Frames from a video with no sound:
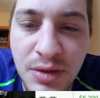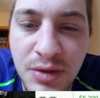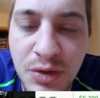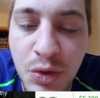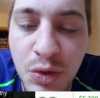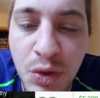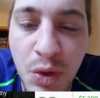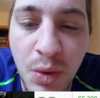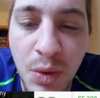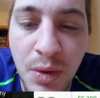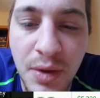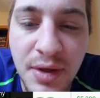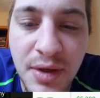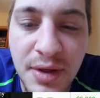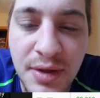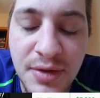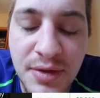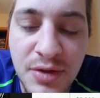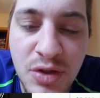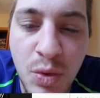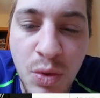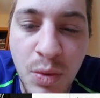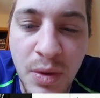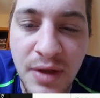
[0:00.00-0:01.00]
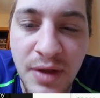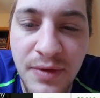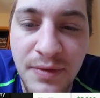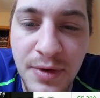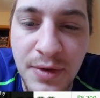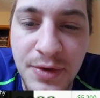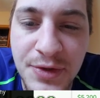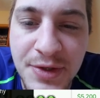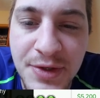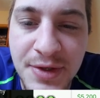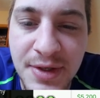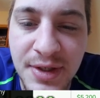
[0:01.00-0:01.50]
New York,
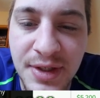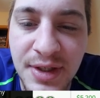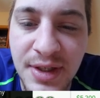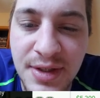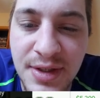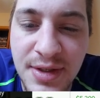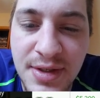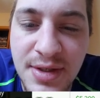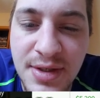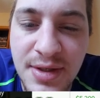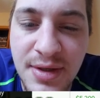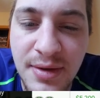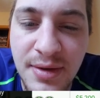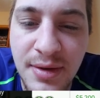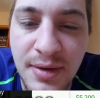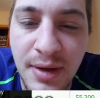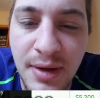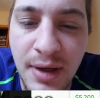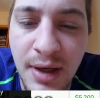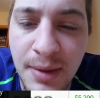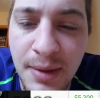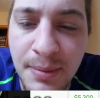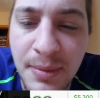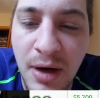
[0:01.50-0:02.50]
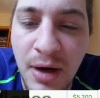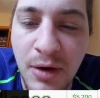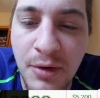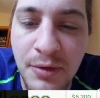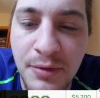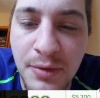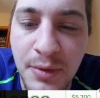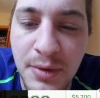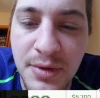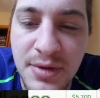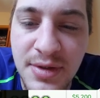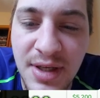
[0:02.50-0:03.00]
21st against power
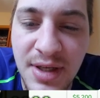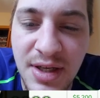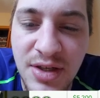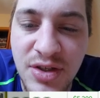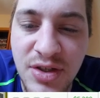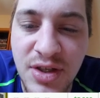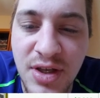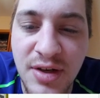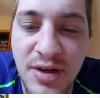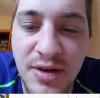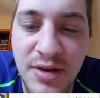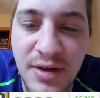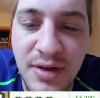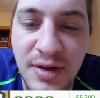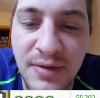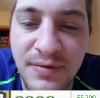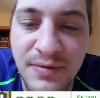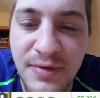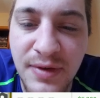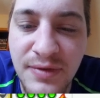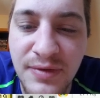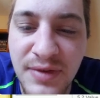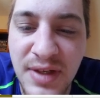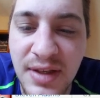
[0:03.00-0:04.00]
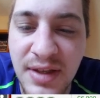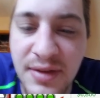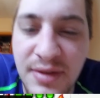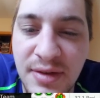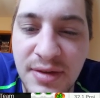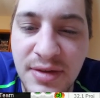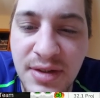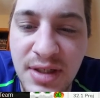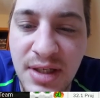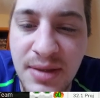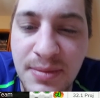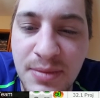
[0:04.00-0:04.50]
forward / center and 15th
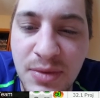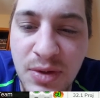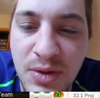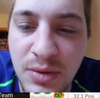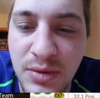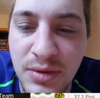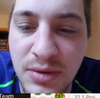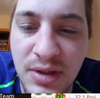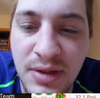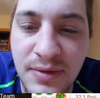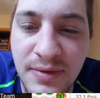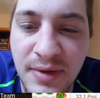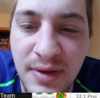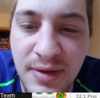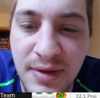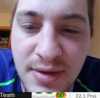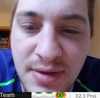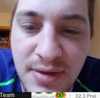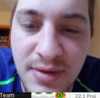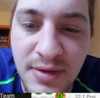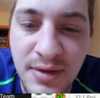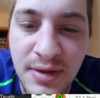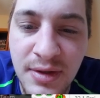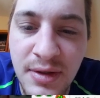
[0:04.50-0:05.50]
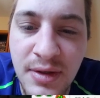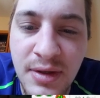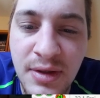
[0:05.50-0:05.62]
in team total defense.